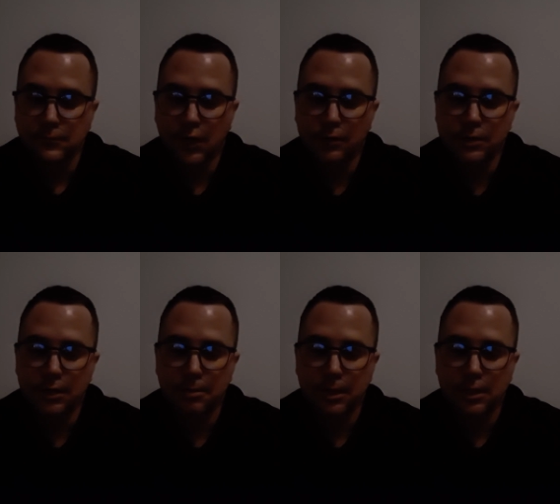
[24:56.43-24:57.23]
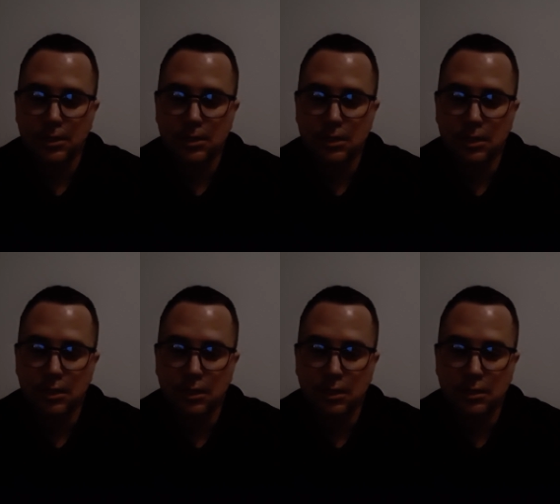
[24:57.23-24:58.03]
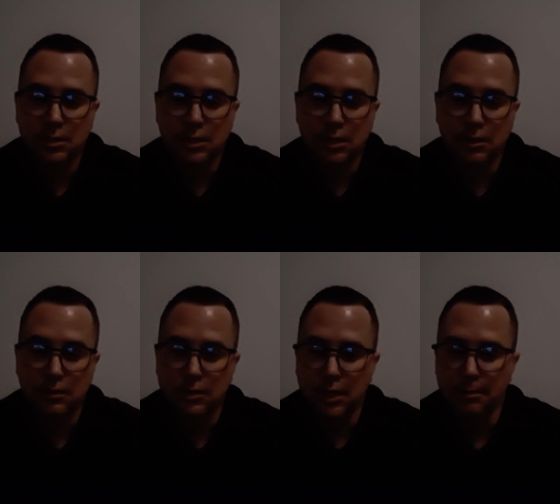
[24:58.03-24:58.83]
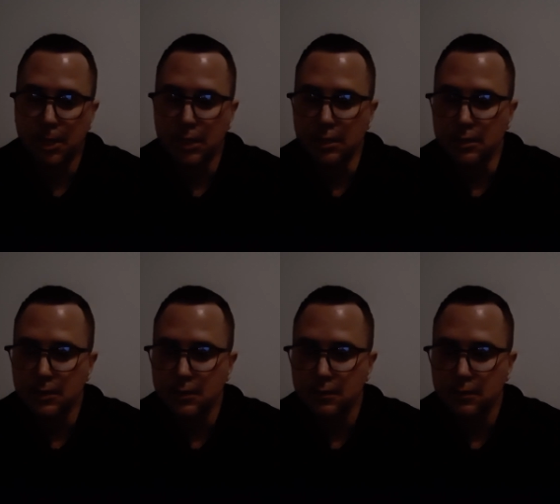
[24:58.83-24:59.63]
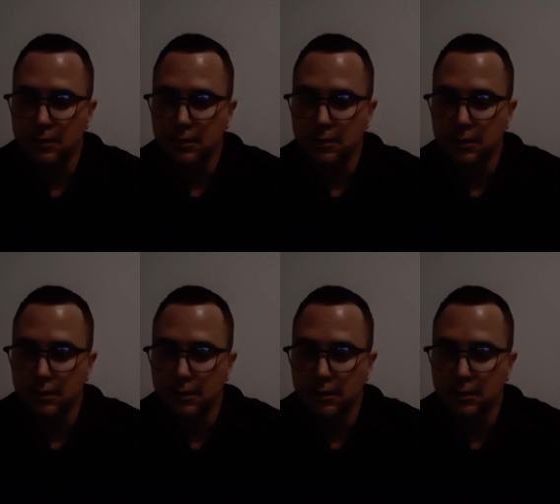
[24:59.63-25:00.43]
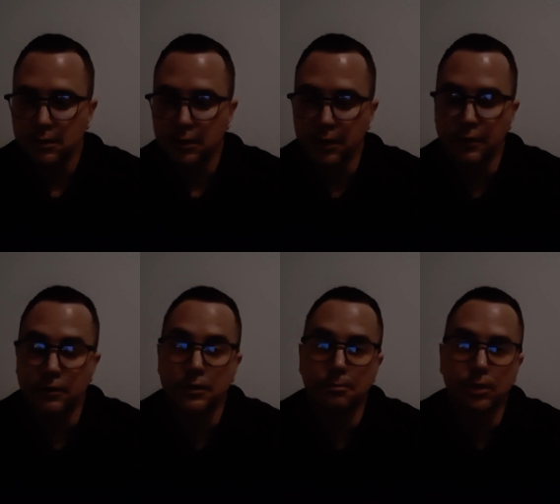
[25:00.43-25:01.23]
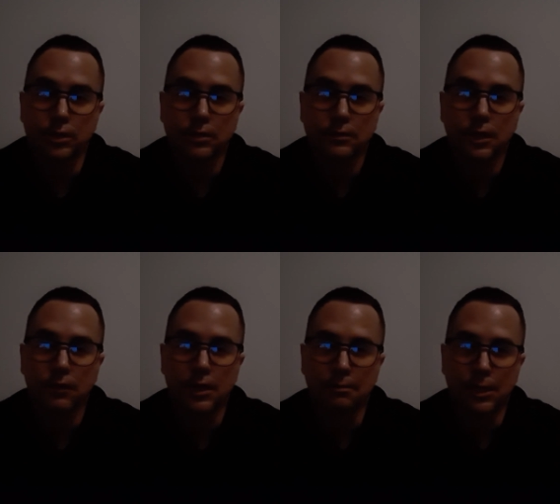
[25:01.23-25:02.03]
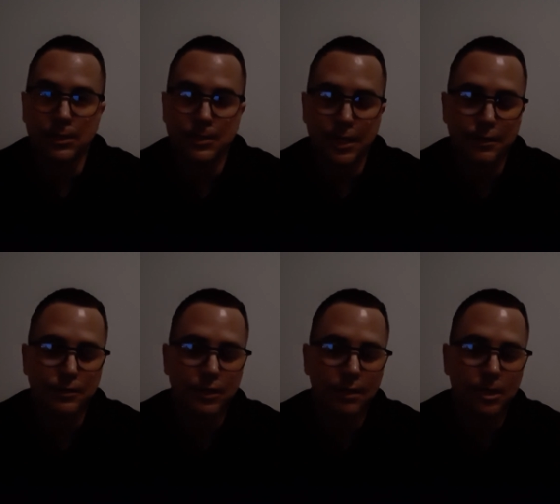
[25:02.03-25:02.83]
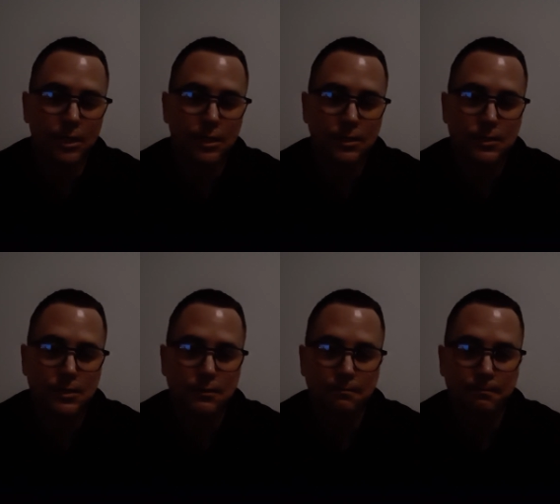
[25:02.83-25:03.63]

I was up late studying Psycho-Cybernetics. Another good book. I recommend Psycho-Cybernetics.